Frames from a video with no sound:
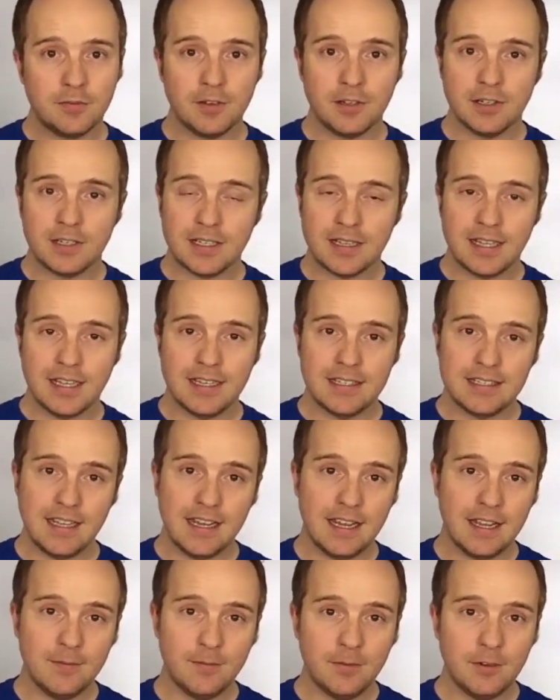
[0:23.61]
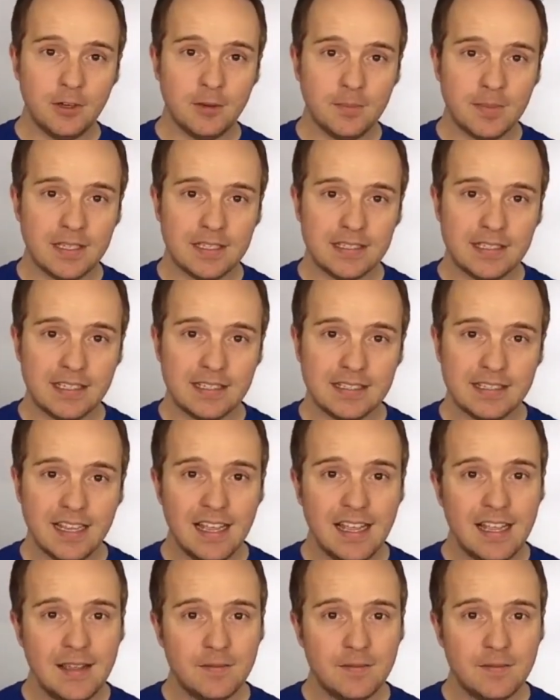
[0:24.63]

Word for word: for your clients, and for your business.